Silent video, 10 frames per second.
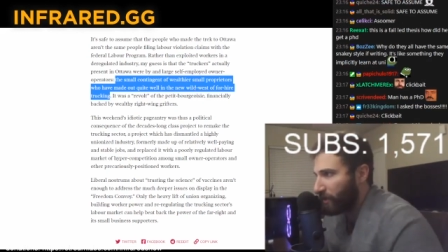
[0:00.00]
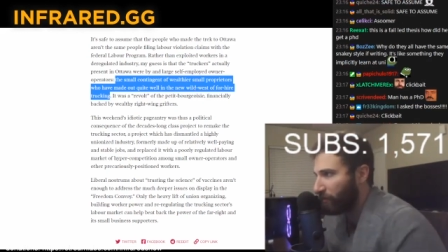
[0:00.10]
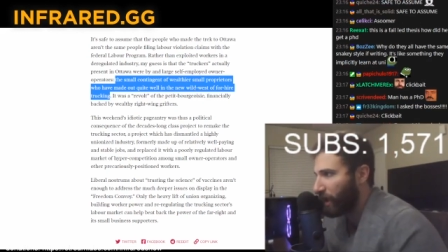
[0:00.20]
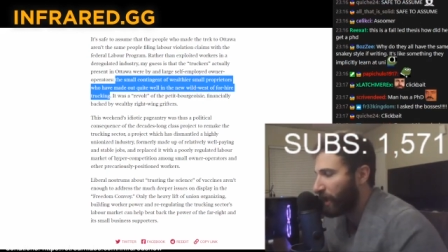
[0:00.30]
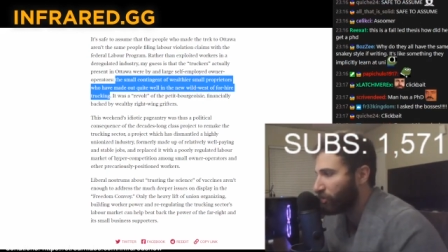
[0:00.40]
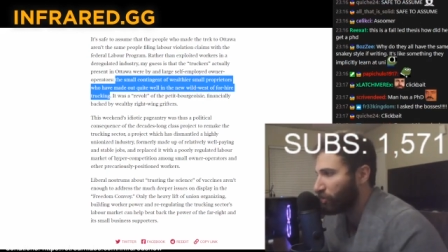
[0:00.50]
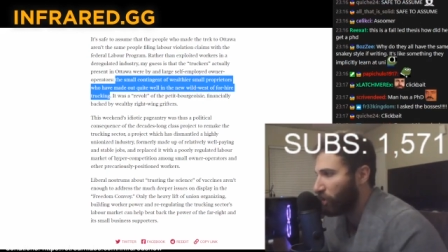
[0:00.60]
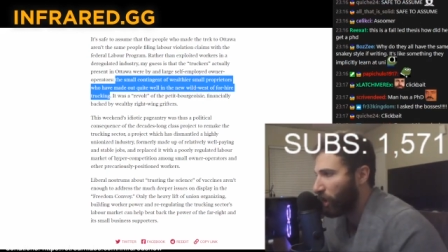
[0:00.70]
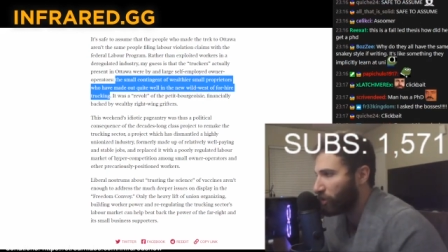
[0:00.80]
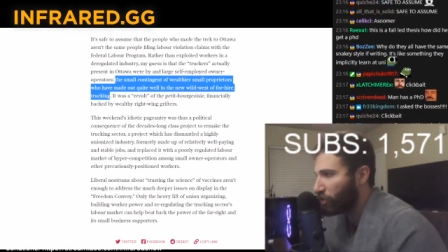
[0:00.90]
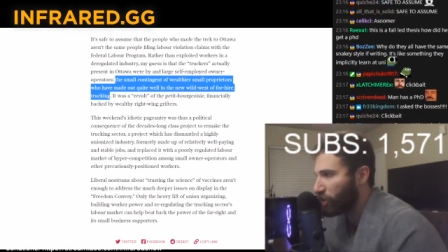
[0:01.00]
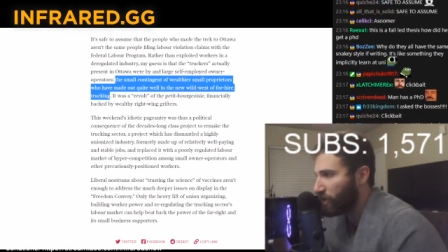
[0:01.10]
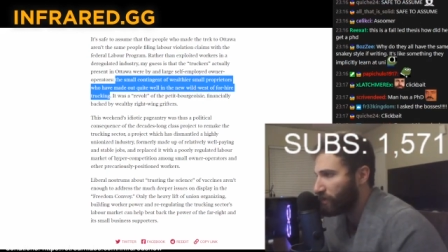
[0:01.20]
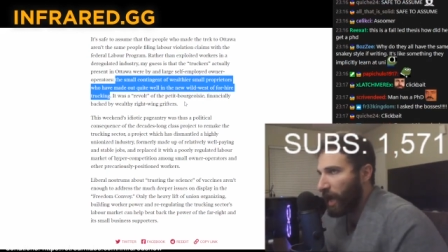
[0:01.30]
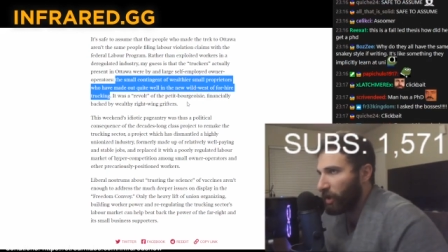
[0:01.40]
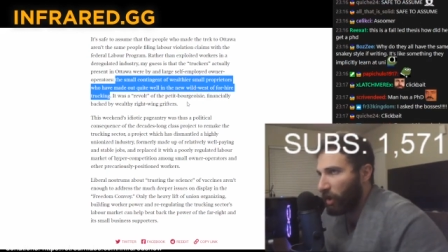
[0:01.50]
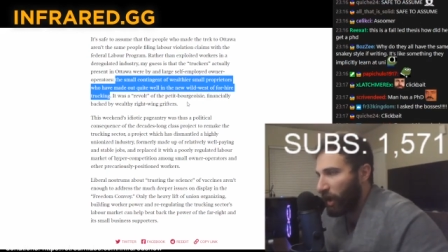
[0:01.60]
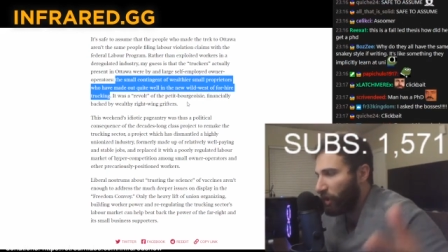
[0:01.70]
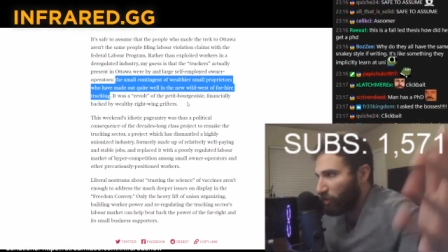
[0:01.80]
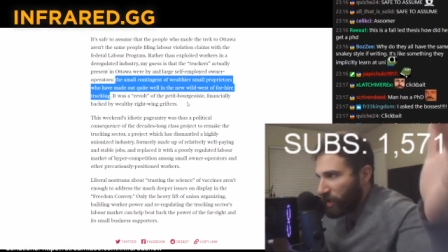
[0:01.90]
financial hardships and are
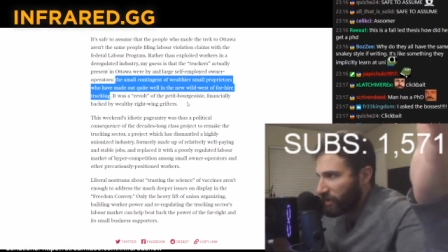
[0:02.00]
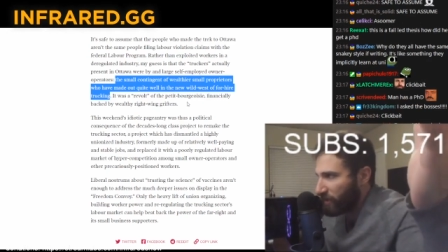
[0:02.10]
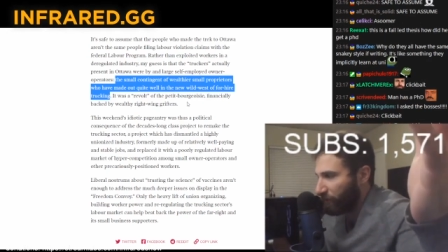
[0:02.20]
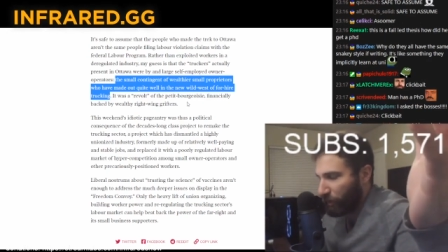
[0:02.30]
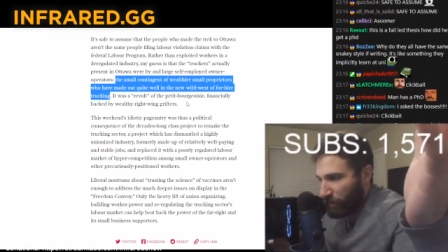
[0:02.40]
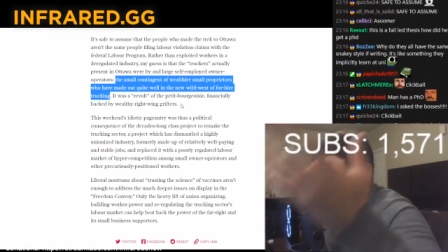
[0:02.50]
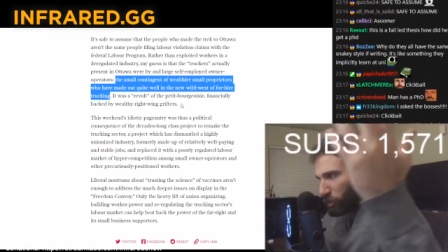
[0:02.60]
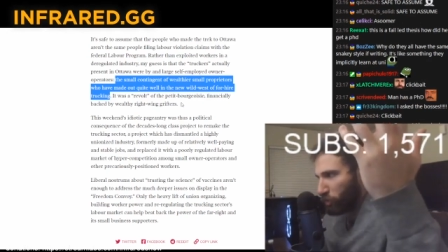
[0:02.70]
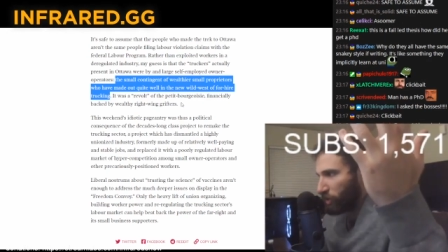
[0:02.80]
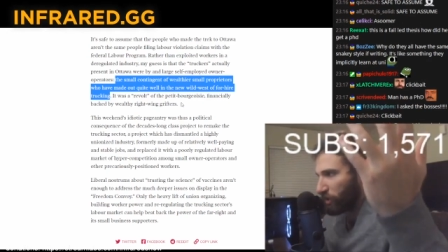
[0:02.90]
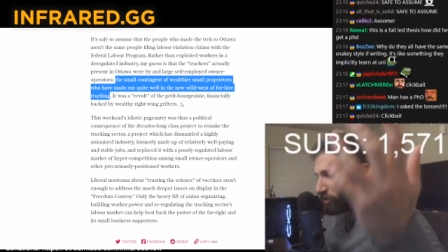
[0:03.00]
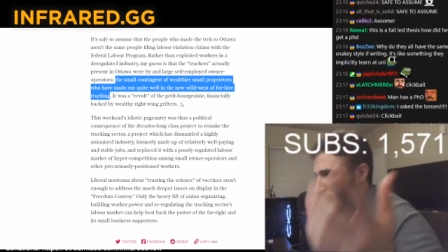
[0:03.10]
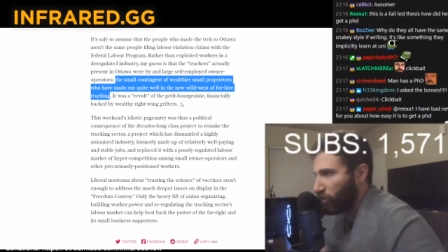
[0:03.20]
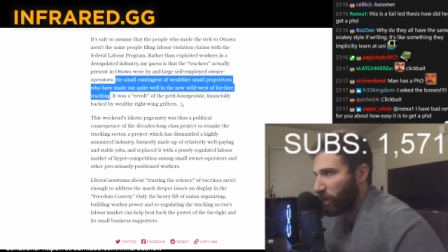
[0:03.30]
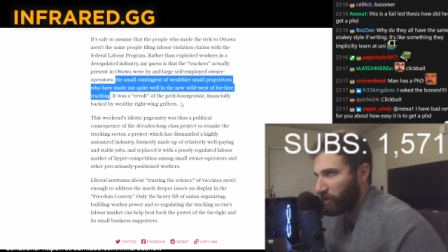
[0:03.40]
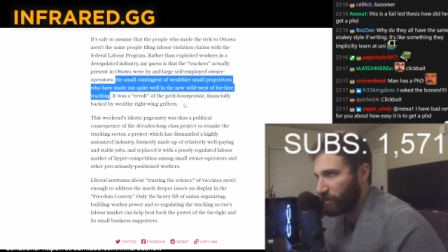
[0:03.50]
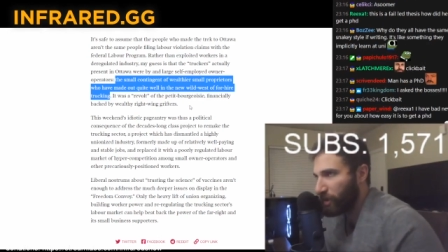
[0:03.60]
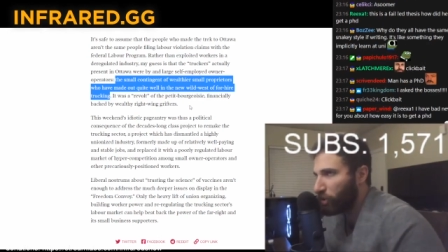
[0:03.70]
at risk for losing their trucks.